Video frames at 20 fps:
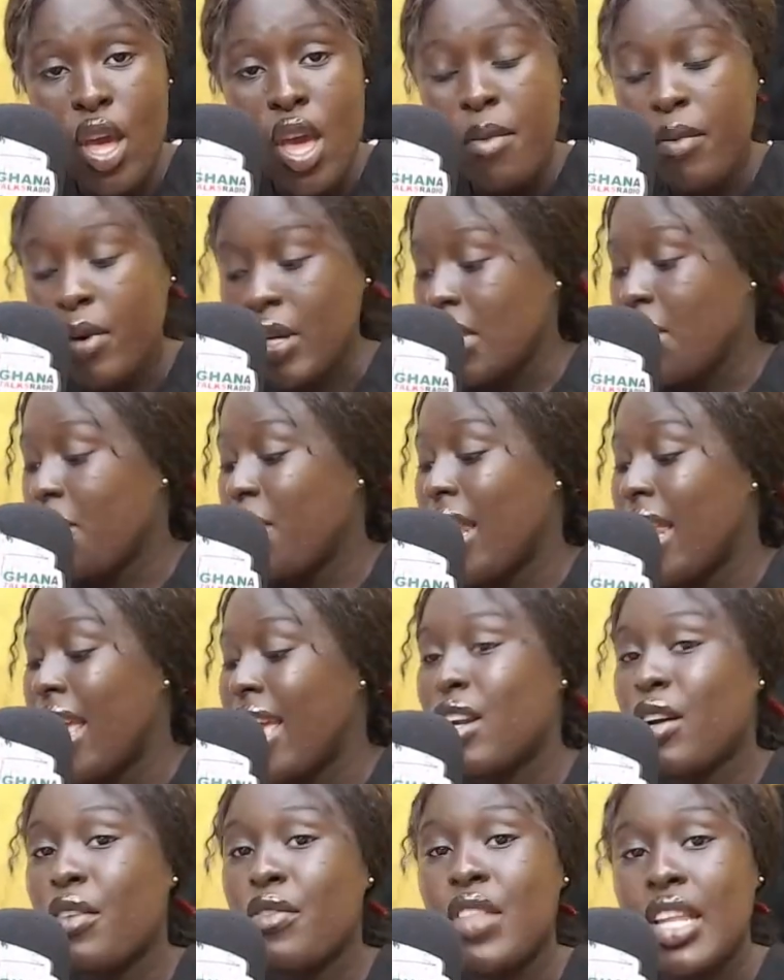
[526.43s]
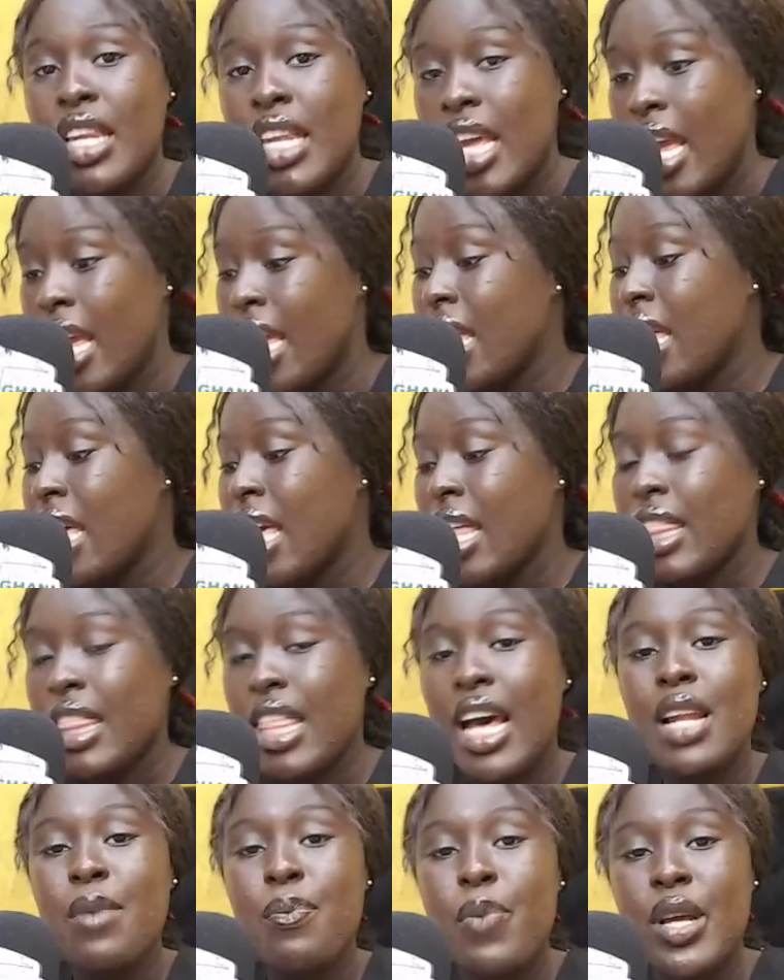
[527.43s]
Because if at the end of the day,
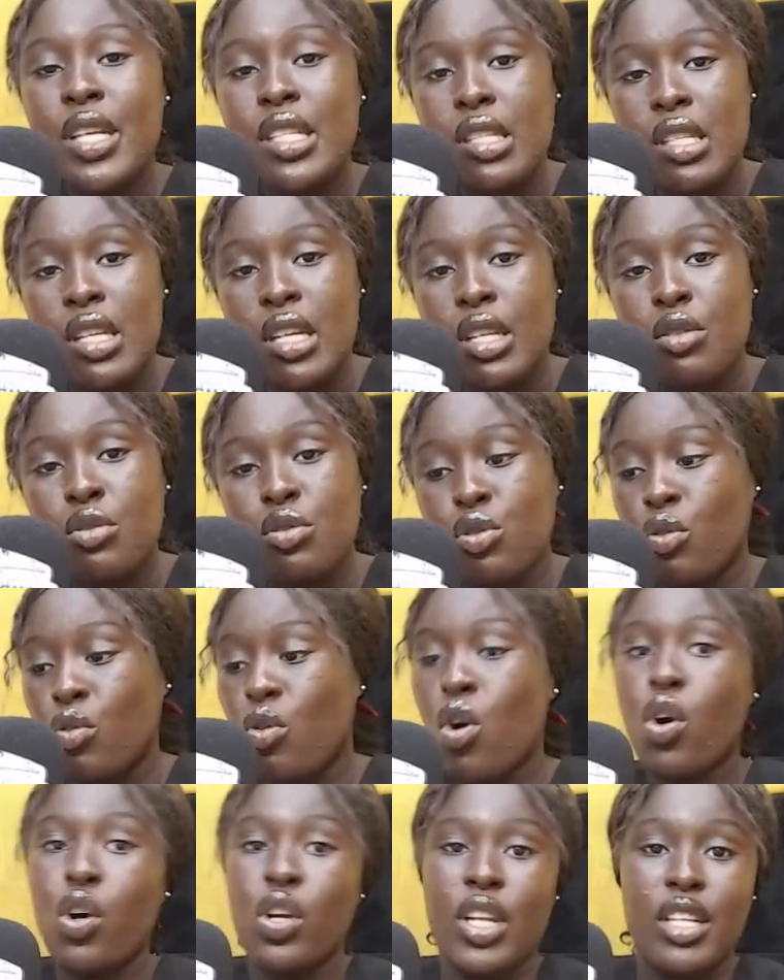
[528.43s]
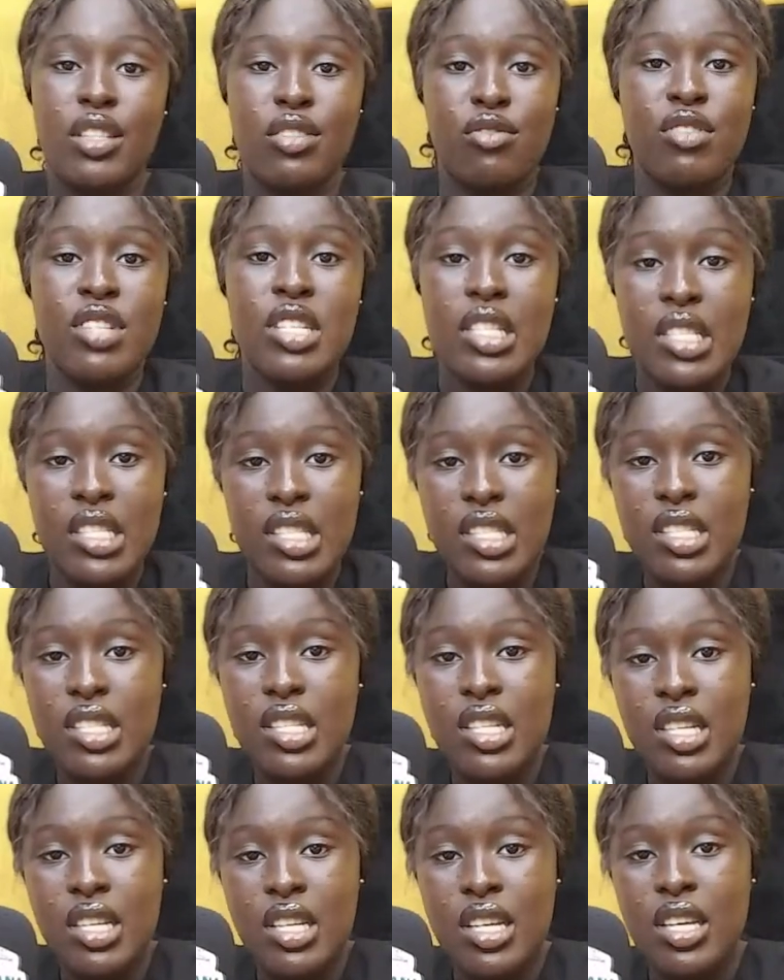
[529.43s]
that person should go on the streets
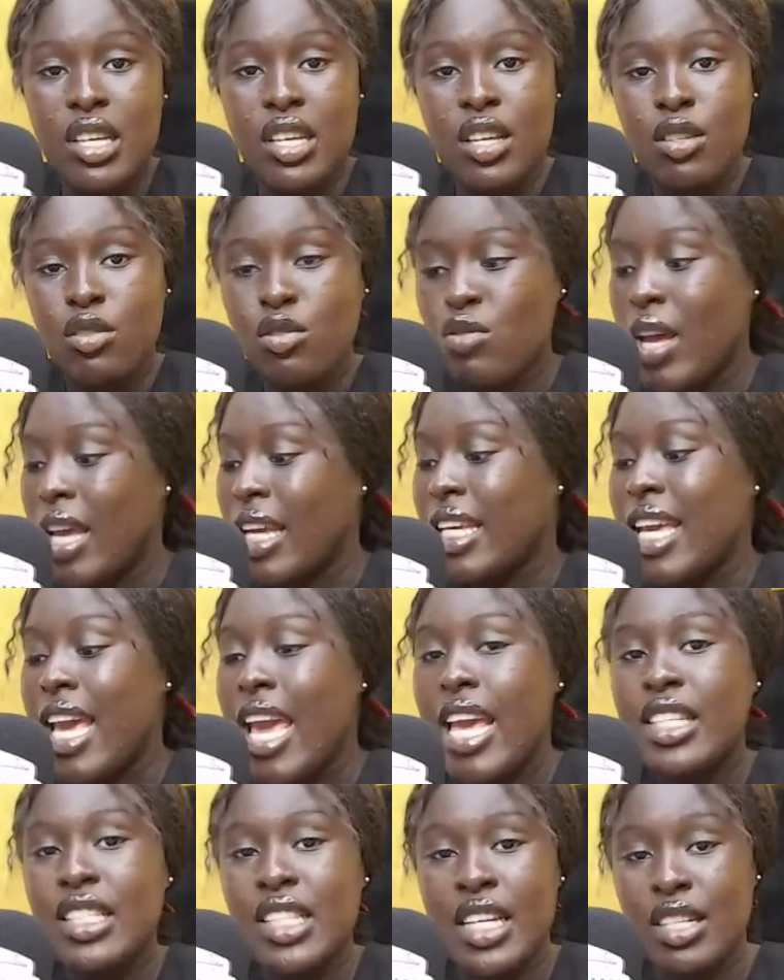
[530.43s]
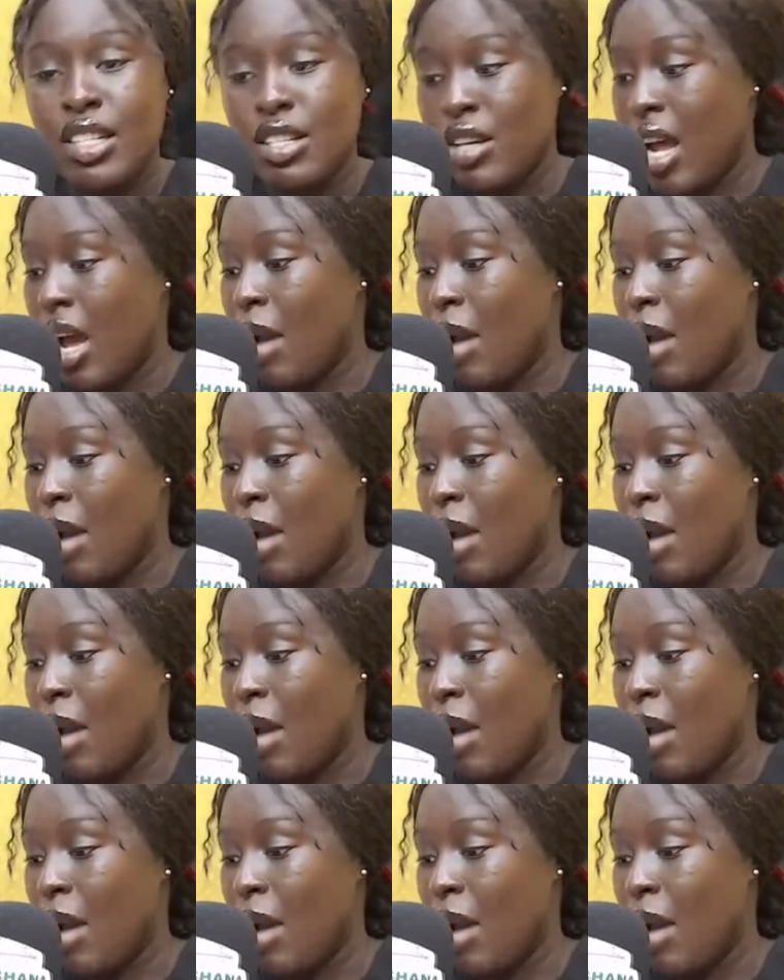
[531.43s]
to engage in,